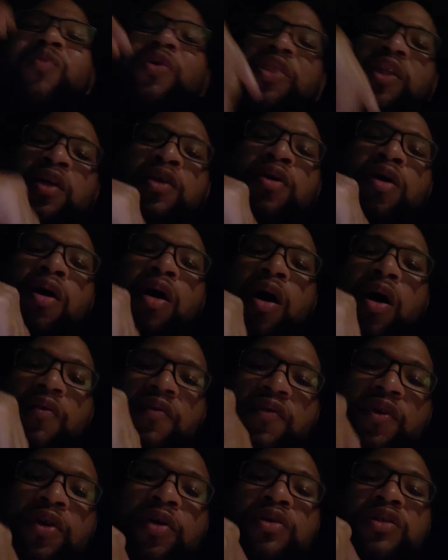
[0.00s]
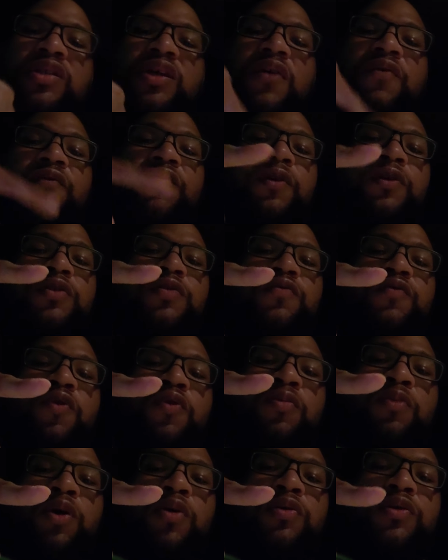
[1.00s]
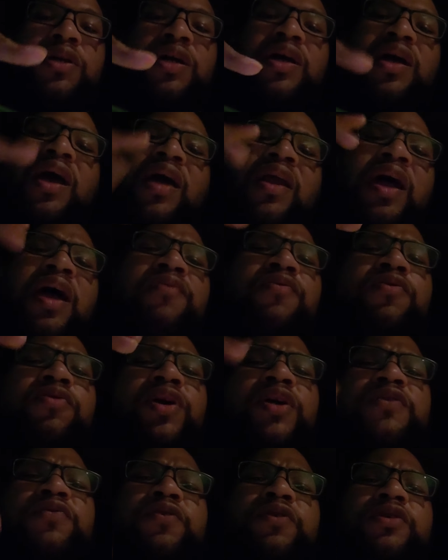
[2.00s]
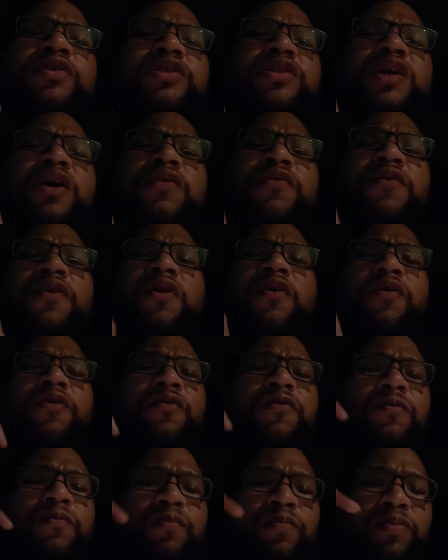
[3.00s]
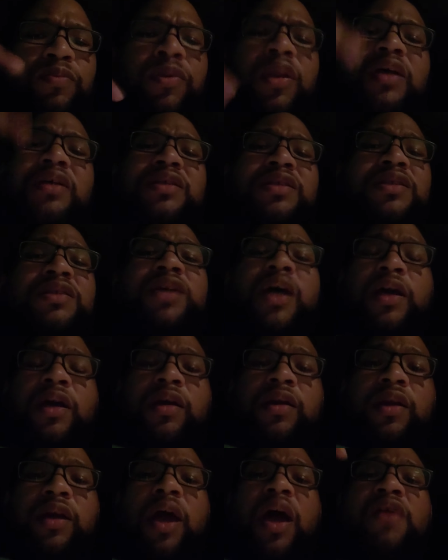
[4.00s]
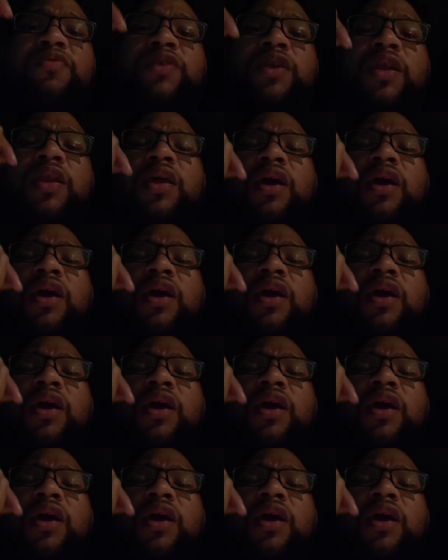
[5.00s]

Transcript: within your heart for yourself first and foremost, and have grace for yourself secondly after